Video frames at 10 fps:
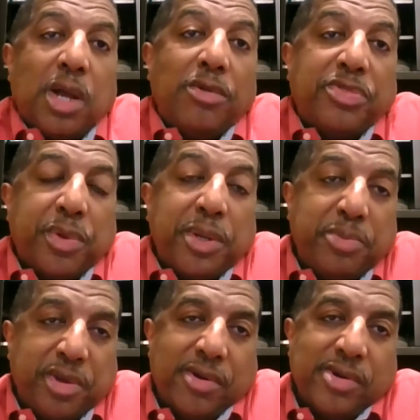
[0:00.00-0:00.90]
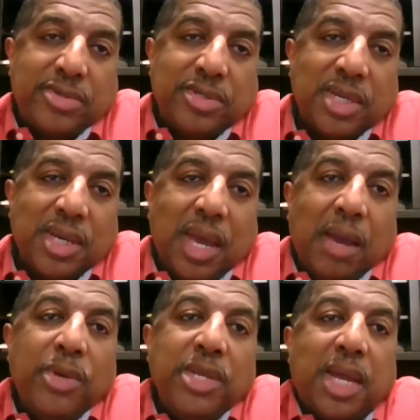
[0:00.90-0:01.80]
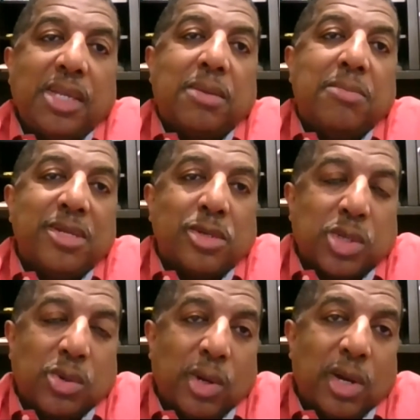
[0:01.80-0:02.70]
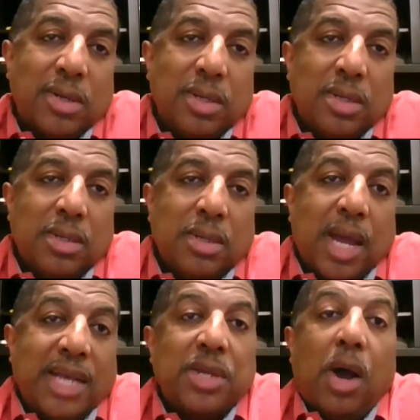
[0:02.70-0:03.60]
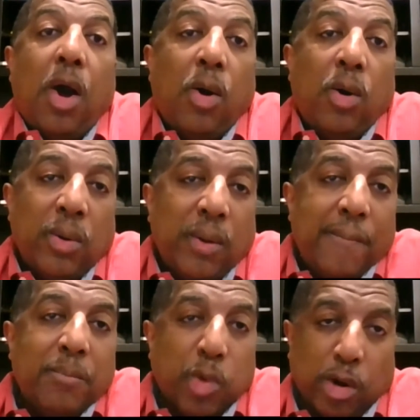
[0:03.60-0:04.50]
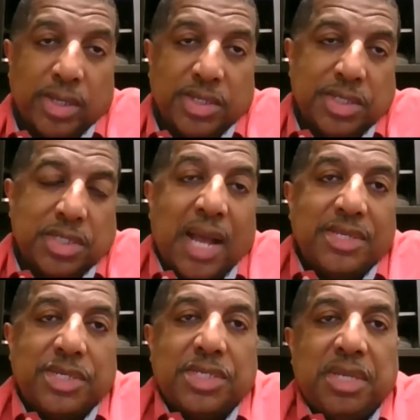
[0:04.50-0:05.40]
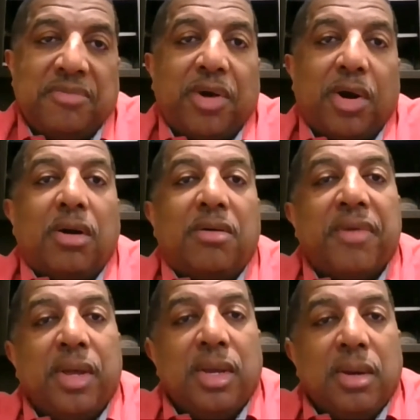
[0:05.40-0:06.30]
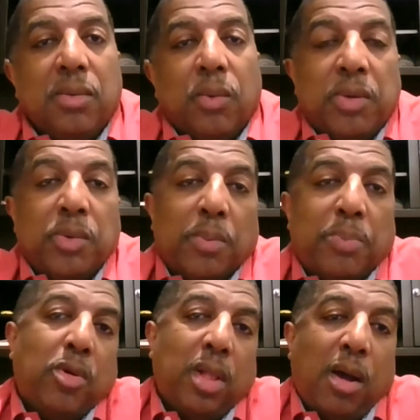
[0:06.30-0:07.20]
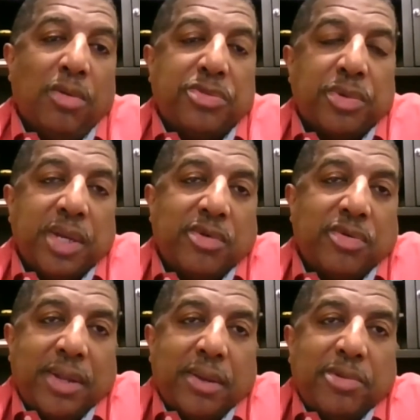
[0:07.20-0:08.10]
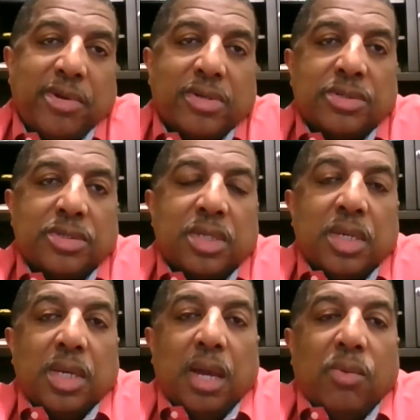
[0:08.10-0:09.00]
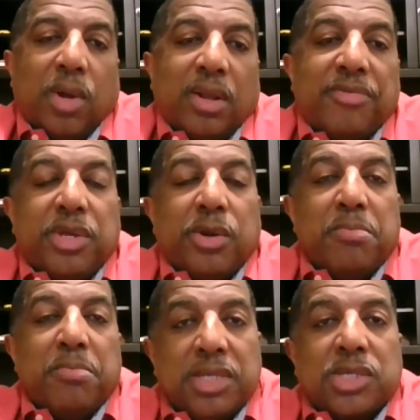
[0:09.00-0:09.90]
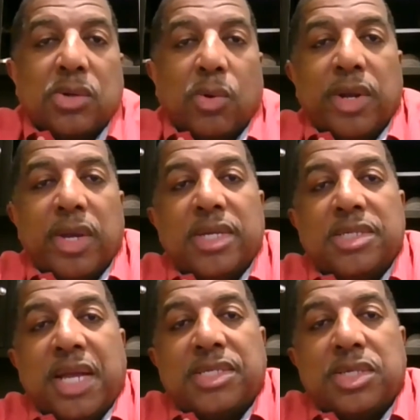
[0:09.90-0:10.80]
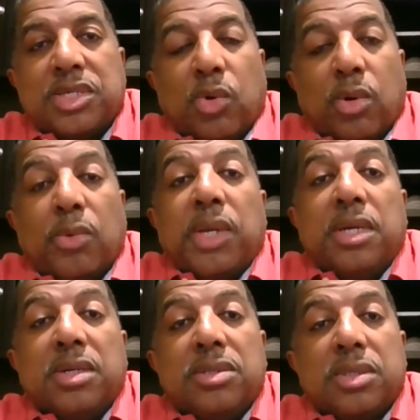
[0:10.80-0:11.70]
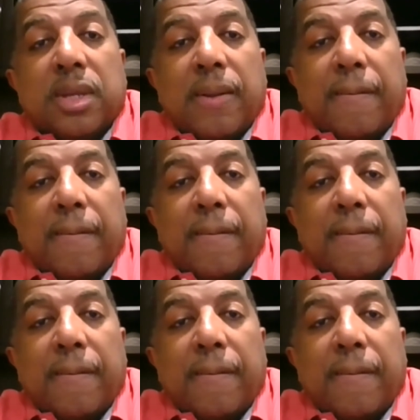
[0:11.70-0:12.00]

all three bureaus and we take the middle score. That's all mortgages, not just Evolve. We will pull all three credit bureaus and whatever your mid score is, that's the score we use.